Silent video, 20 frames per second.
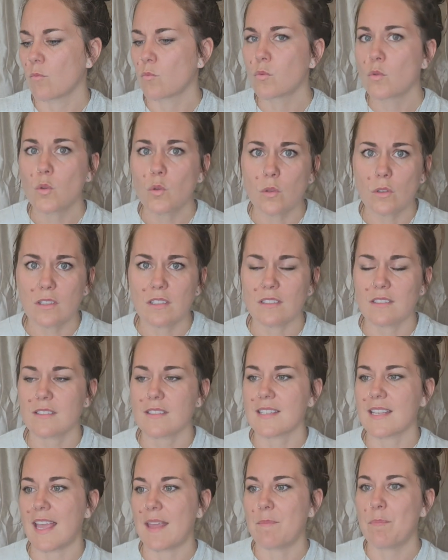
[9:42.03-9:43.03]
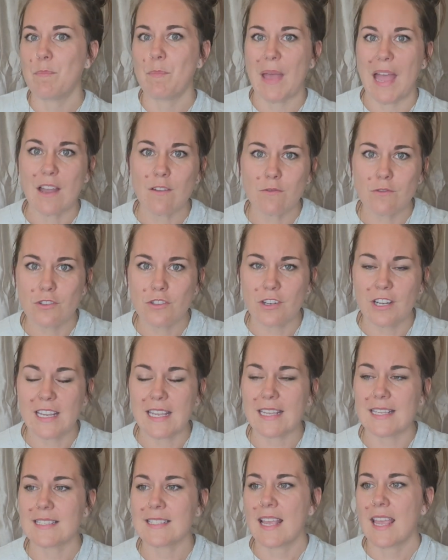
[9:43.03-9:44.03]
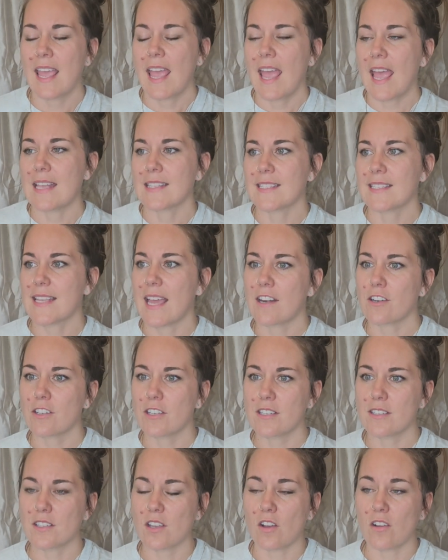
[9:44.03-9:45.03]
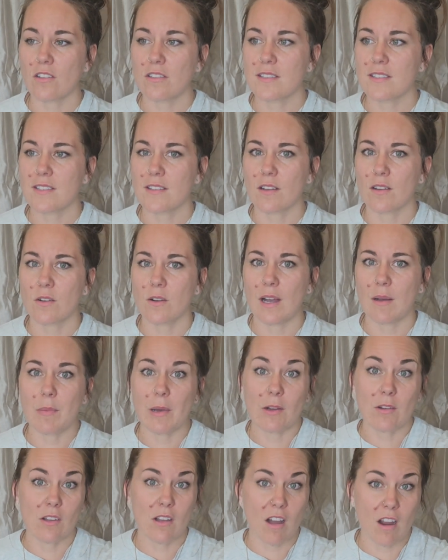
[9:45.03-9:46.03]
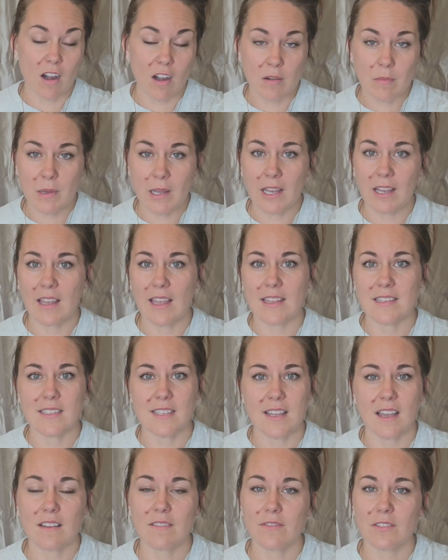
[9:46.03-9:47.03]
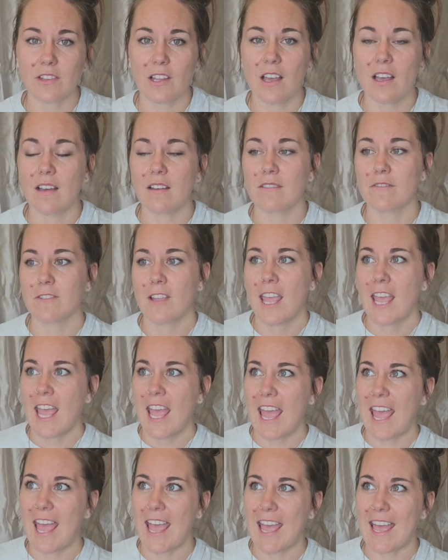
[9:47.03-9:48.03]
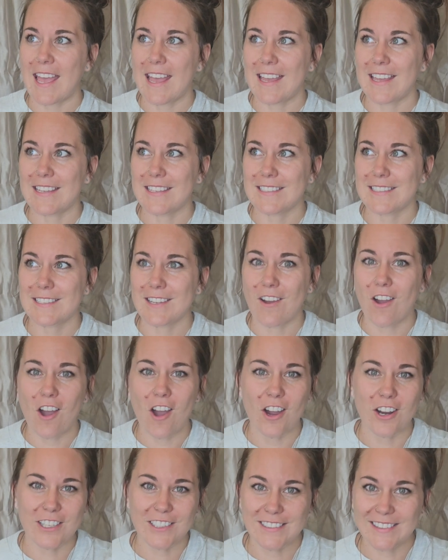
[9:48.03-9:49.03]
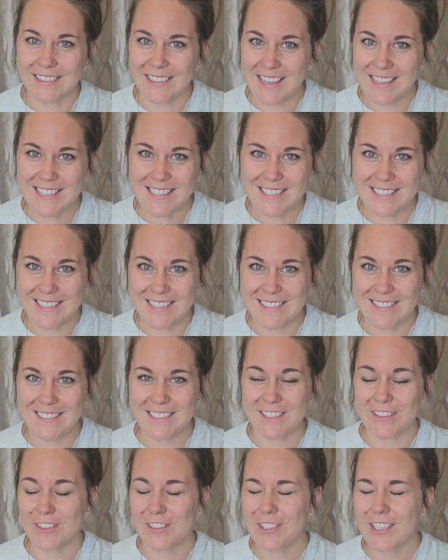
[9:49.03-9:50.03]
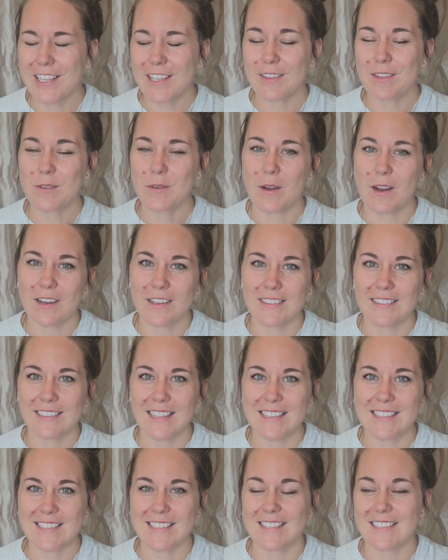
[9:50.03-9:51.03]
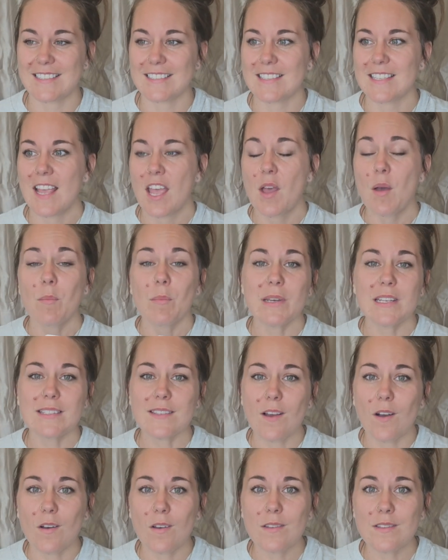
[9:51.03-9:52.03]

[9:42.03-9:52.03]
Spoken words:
rules and boundaries. And Saturn is also about karma and tough love and hard lessons, learning through hard lessons. But